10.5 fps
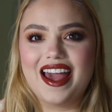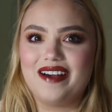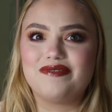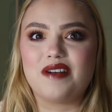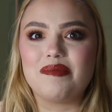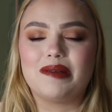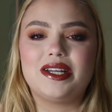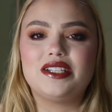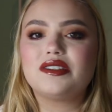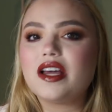have from them.
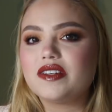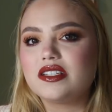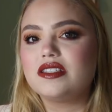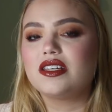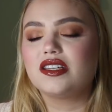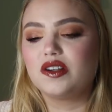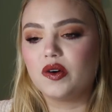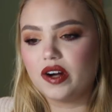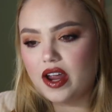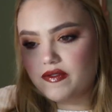I don't have a concealer
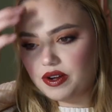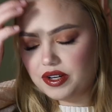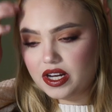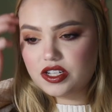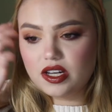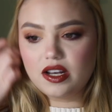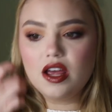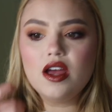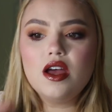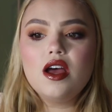or a foundation.
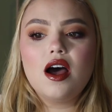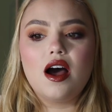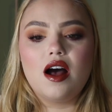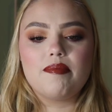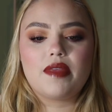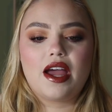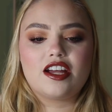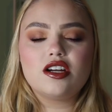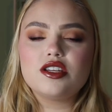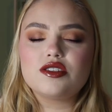Um, I
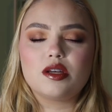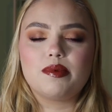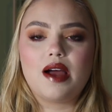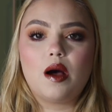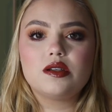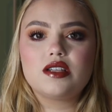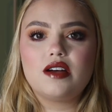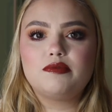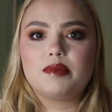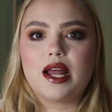could have used a brow
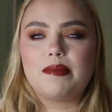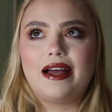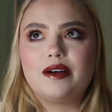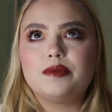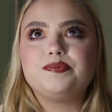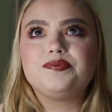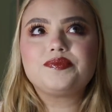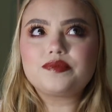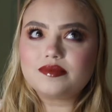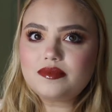stuff, but I'm out.
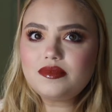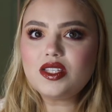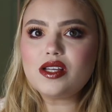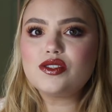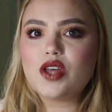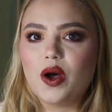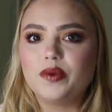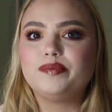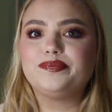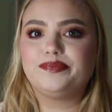
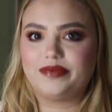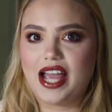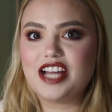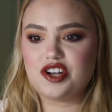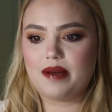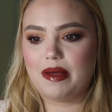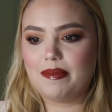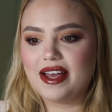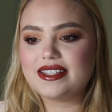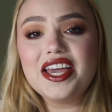So I tried my
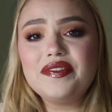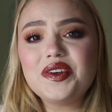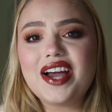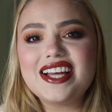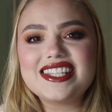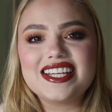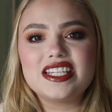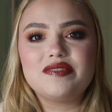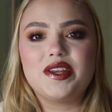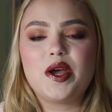best. If you guys like
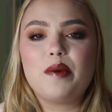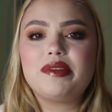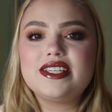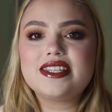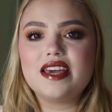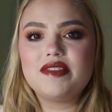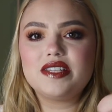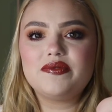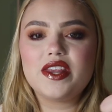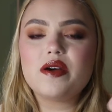this video, please give
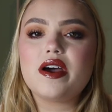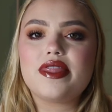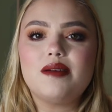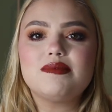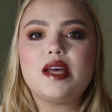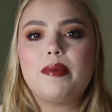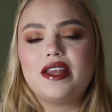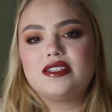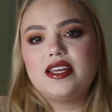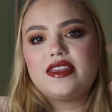this video a thumbs up
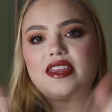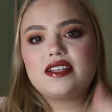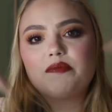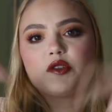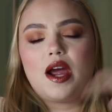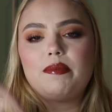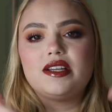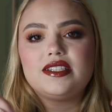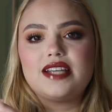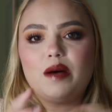and hit that subscribe
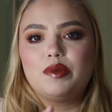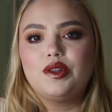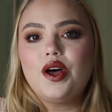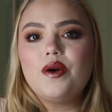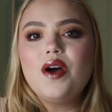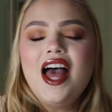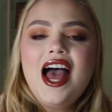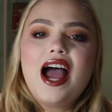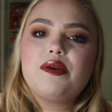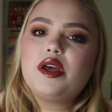button down below.
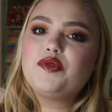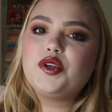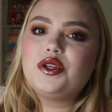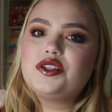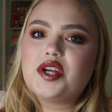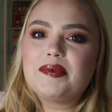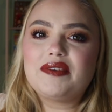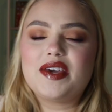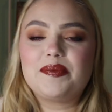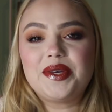I would love for you to join
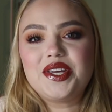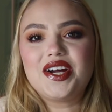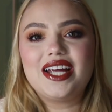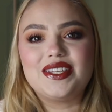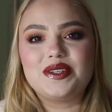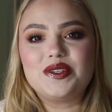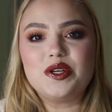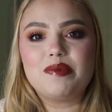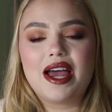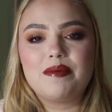my family here on
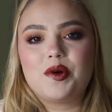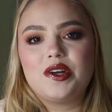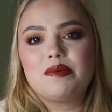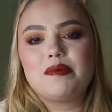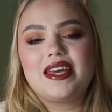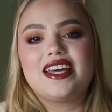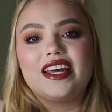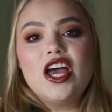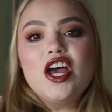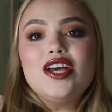YouTube. I am going to be
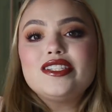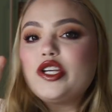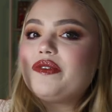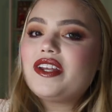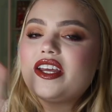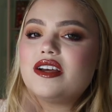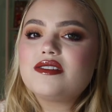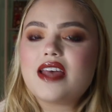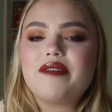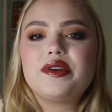making two
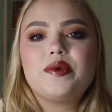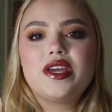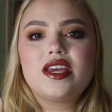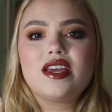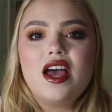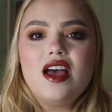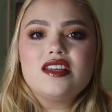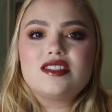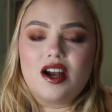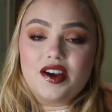videos every week
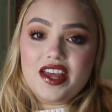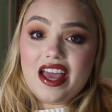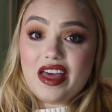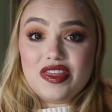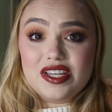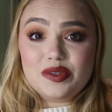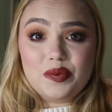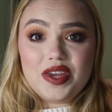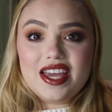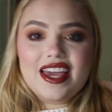starting this
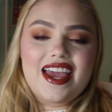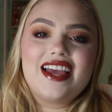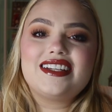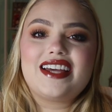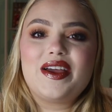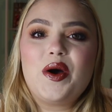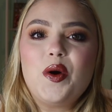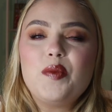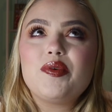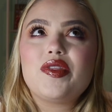week and I
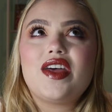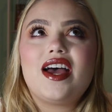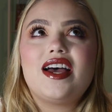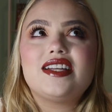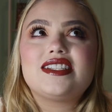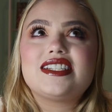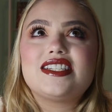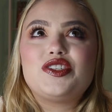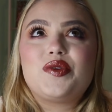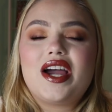hope that
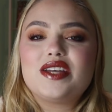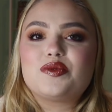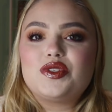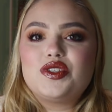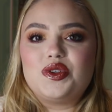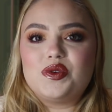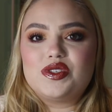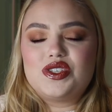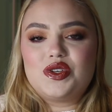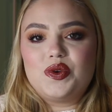you guys will
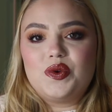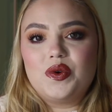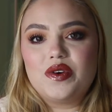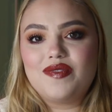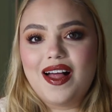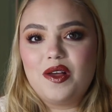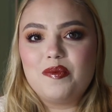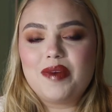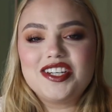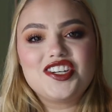choose to follow
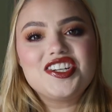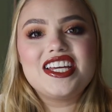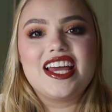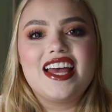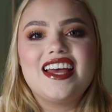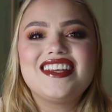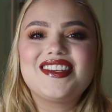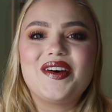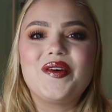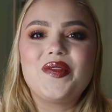my journey.
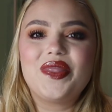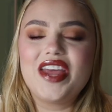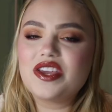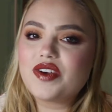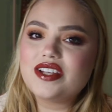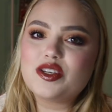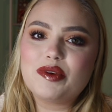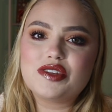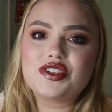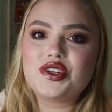So thank you guys so
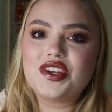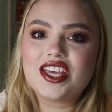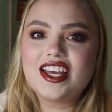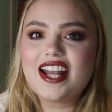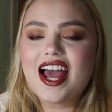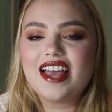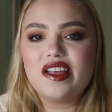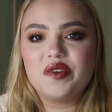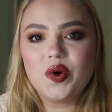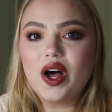much for tuning in. I
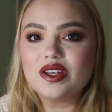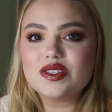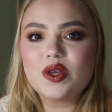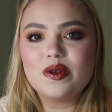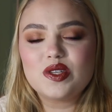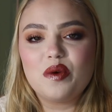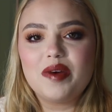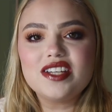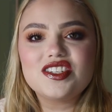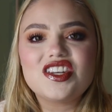love you all so, so
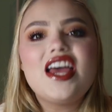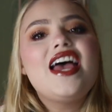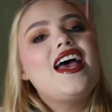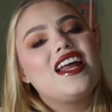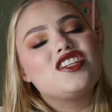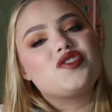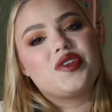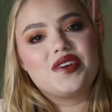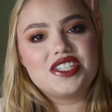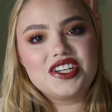much and enjoy
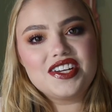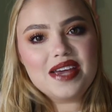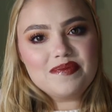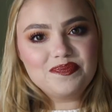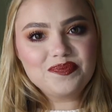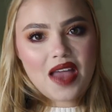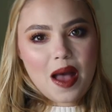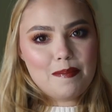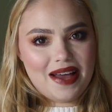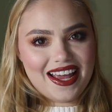the rest of your day.
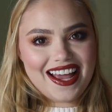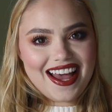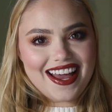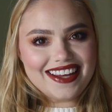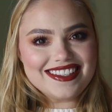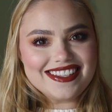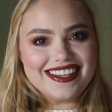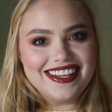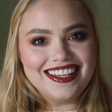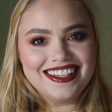Bye guys!